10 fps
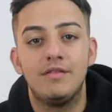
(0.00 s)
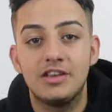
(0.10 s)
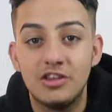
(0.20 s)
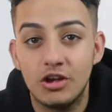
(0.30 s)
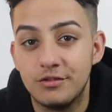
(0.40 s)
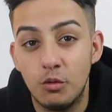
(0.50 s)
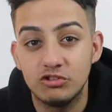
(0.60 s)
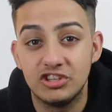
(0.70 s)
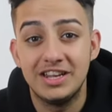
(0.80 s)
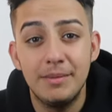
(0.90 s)
Thank you guys for
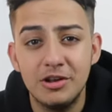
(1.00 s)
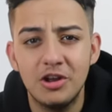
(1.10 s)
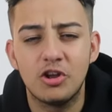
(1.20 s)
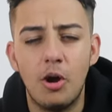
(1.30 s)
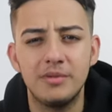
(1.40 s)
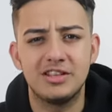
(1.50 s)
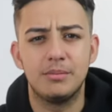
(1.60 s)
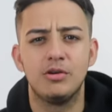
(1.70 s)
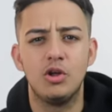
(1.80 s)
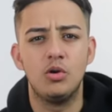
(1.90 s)
watching. Let me know in the comments
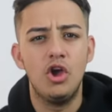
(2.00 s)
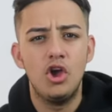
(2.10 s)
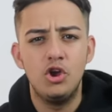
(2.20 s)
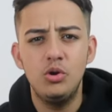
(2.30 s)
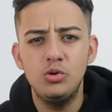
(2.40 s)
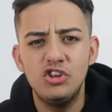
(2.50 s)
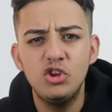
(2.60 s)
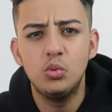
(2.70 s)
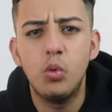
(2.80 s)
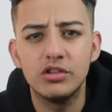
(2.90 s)
down below, who do
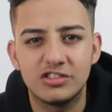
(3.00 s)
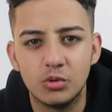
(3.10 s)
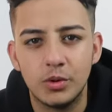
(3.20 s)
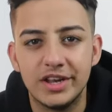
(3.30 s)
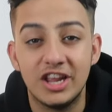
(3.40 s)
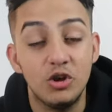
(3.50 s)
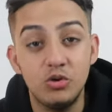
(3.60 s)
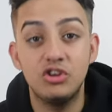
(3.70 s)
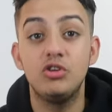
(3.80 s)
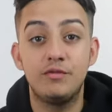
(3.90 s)
you want to win?
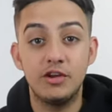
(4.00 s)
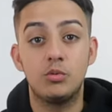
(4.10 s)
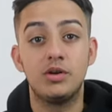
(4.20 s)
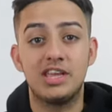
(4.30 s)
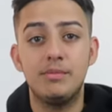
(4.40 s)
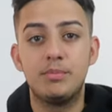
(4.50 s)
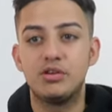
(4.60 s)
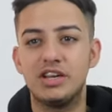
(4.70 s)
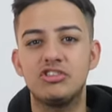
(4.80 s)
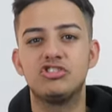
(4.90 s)
Who do you think will win? Give me
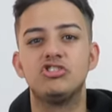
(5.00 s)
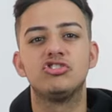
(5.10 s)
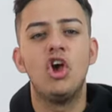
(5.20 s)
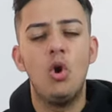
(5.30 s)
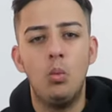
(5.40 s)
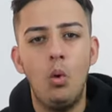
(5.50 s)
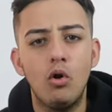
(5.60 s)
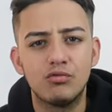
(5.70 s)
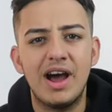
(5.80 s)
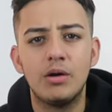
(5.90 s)
predictions.
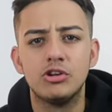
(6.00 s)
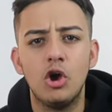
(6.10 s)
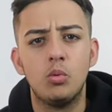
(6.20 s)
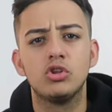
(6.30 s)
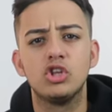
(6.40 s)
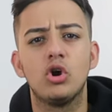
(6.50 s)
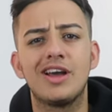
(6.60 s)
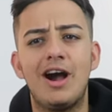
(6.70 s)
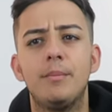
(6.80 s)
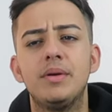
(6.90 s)
What round will the
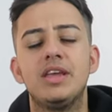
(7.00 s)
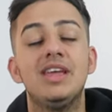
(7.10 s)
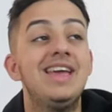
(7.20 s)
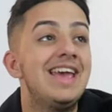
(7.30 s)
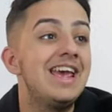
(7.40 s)
knockout be?